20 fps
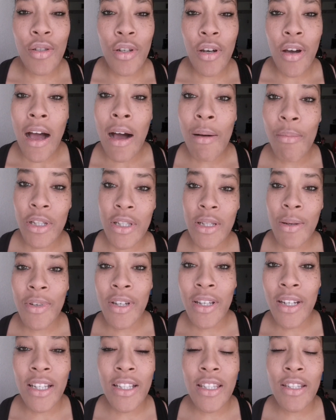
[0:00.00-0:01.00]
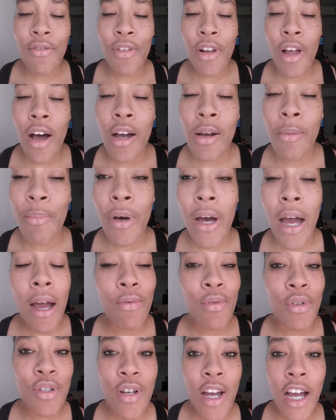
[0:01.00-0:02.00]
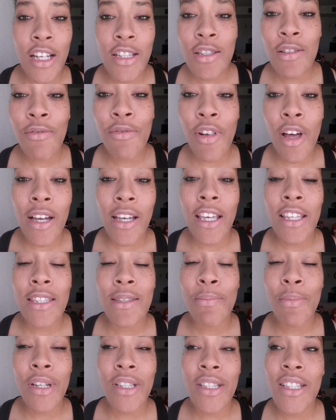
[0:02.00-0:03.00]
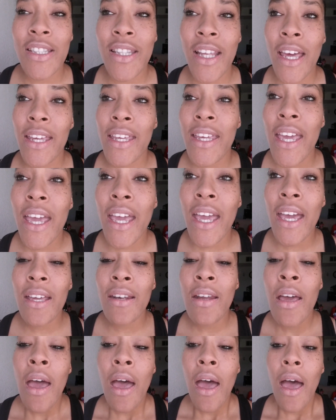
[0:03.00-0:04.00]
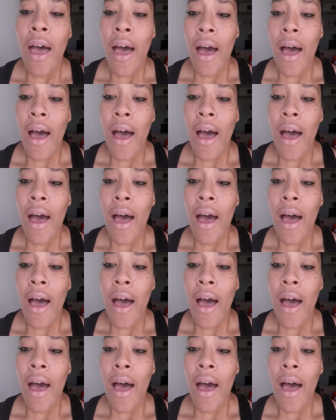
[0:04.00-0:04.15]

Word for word: don't know how much I'm going to get to vlog, but I will try to vlog as much as I can.